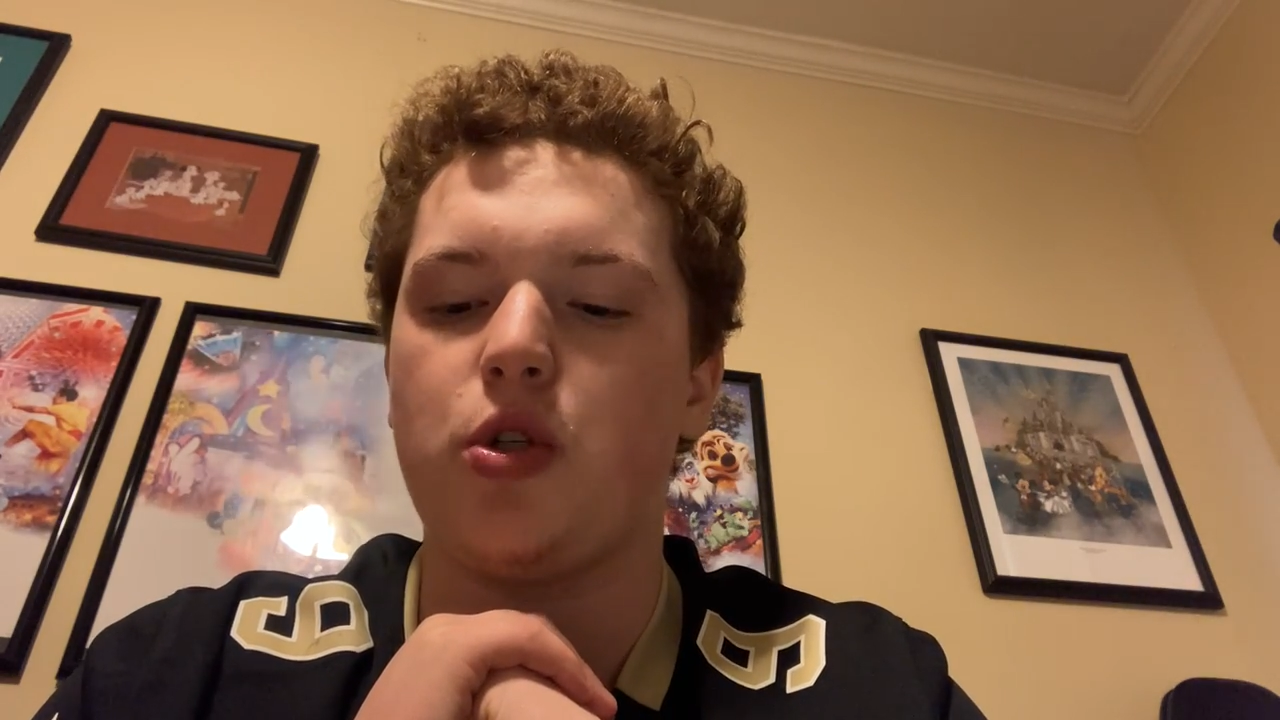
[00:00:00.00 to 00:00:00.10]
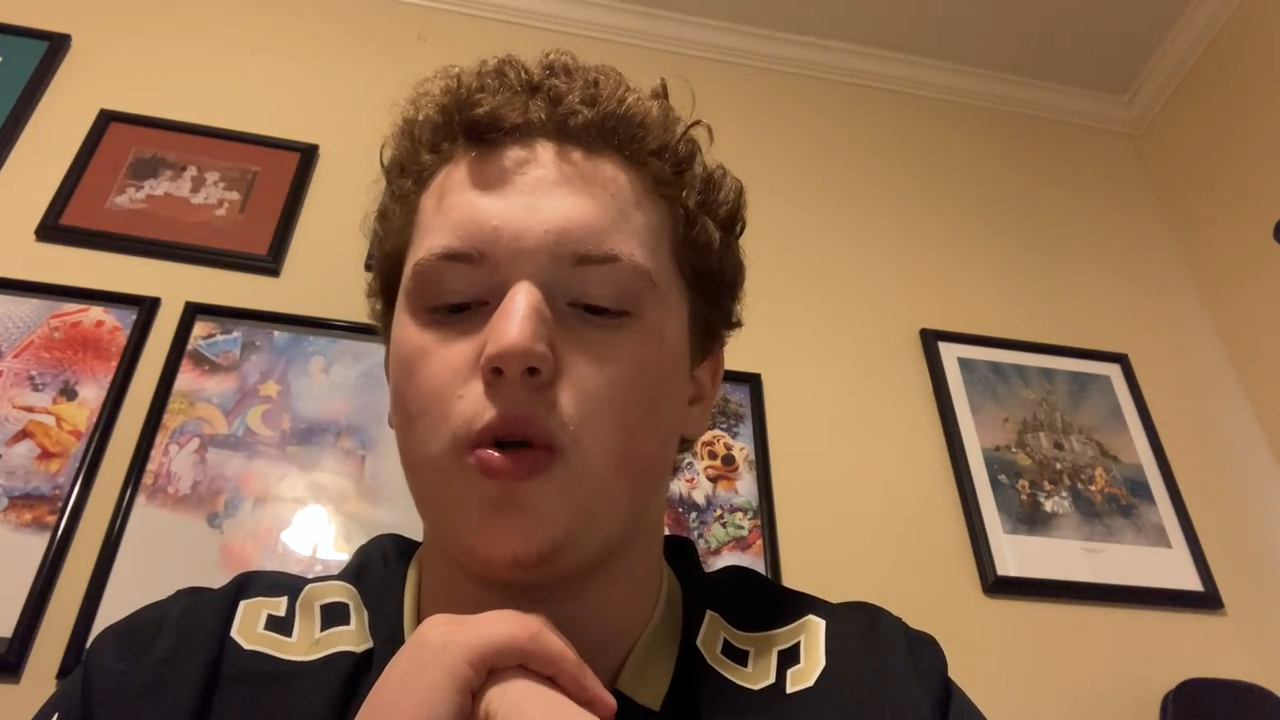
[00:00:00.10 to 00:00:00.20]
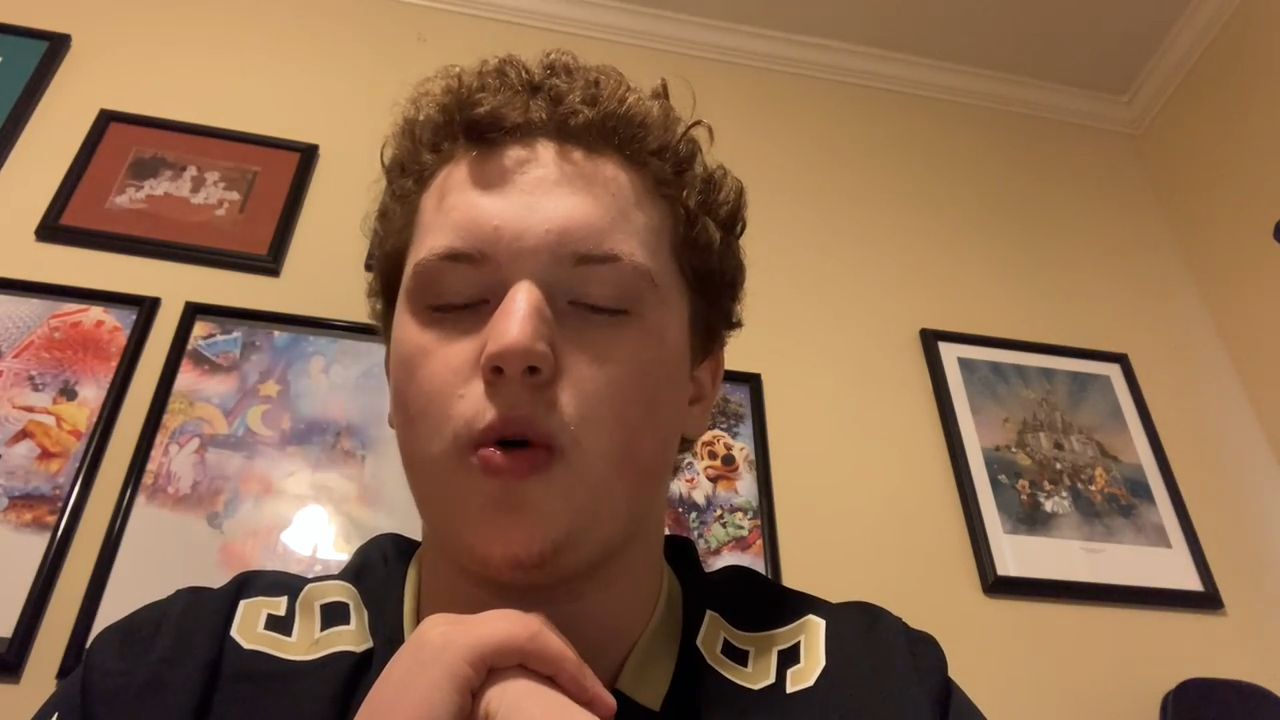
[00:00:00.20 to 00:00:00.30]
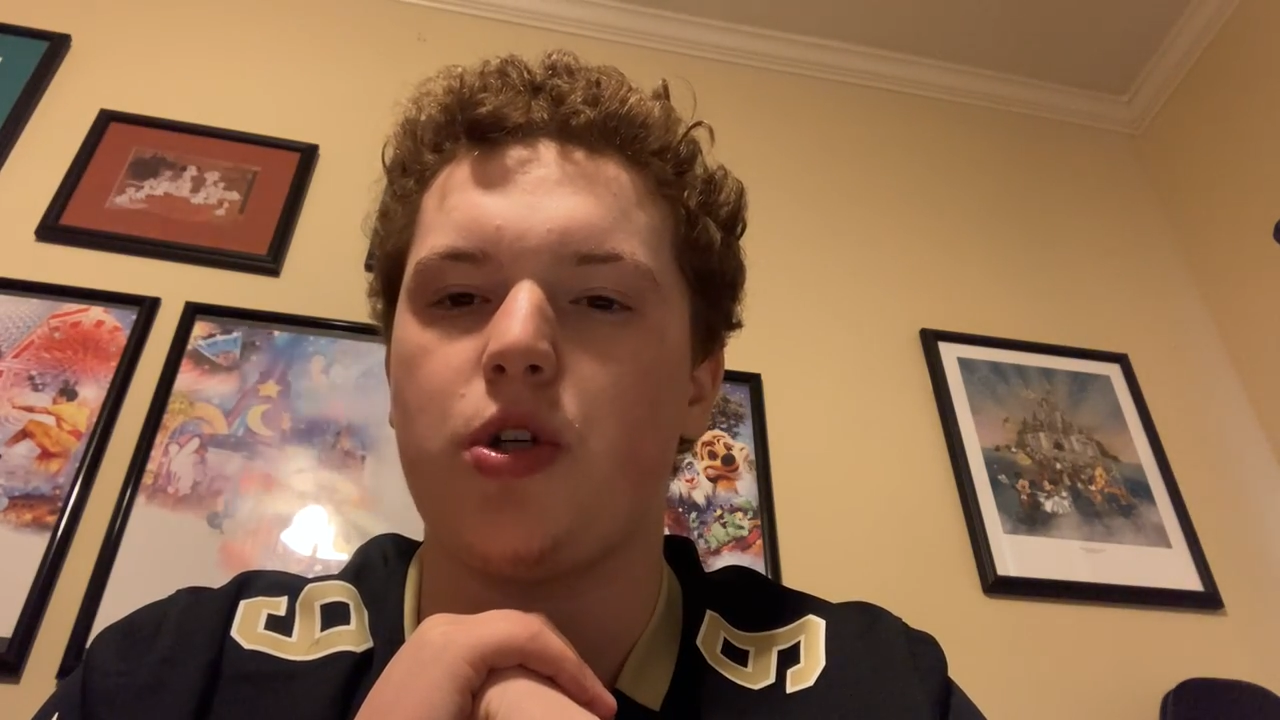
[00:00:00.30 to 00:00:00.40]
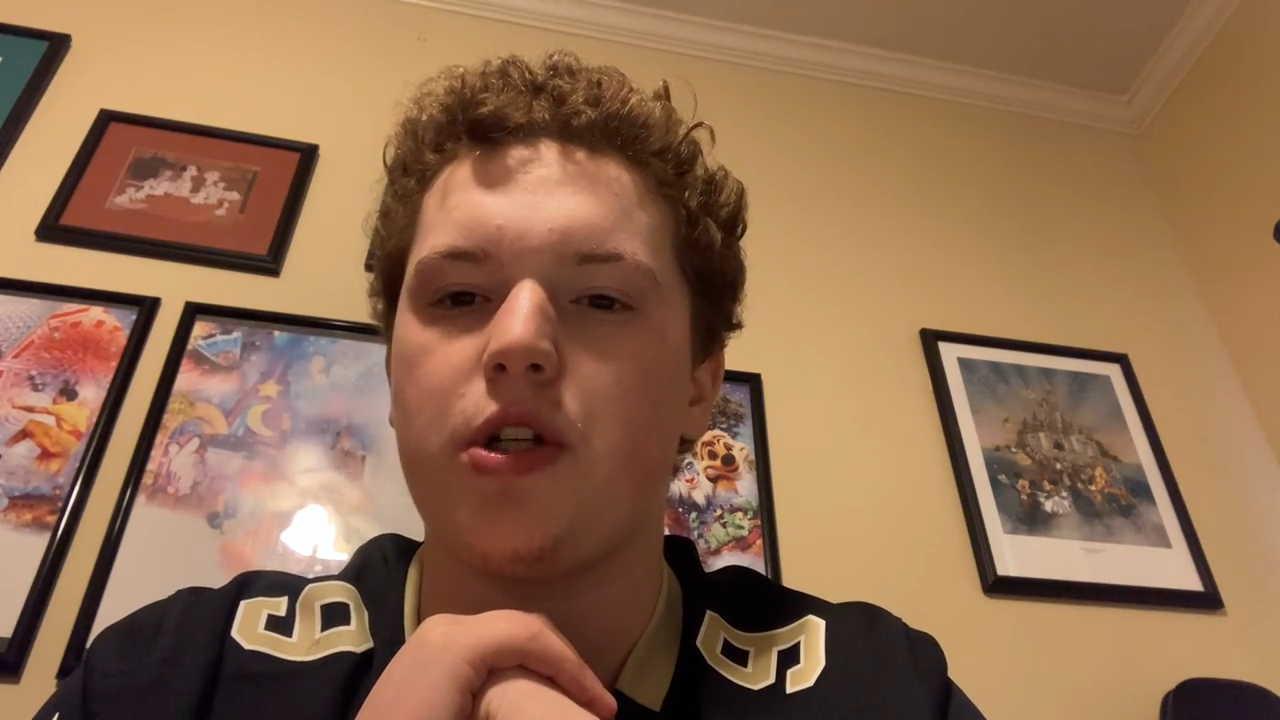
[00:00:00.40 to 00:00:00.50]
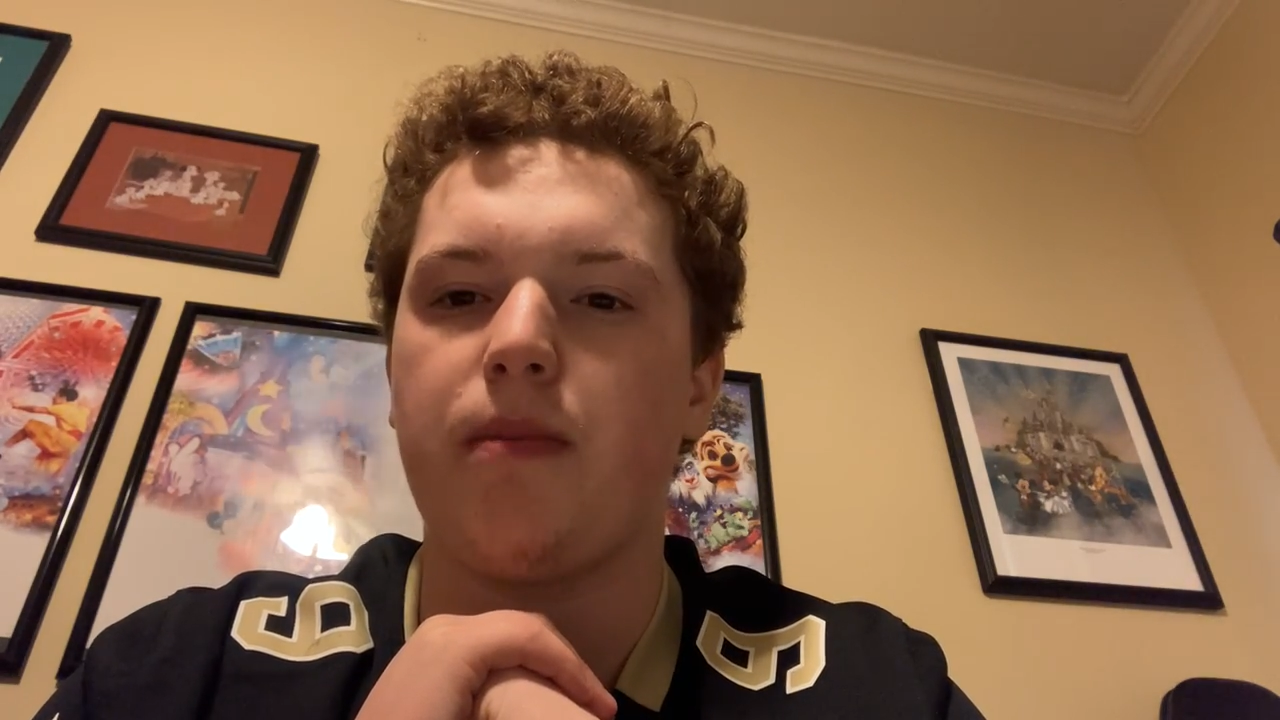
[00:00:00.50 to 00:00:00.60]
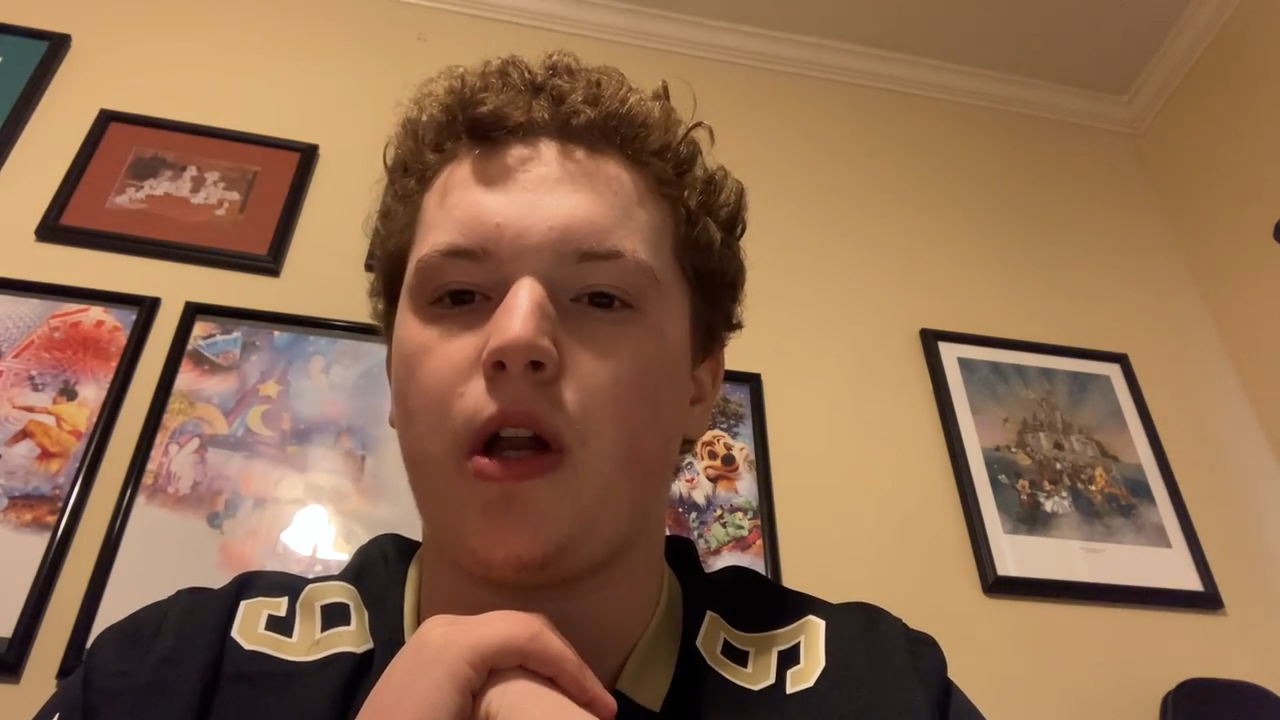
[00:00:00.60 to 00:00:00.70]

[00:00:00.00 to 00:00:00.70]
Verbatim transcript: Georgia,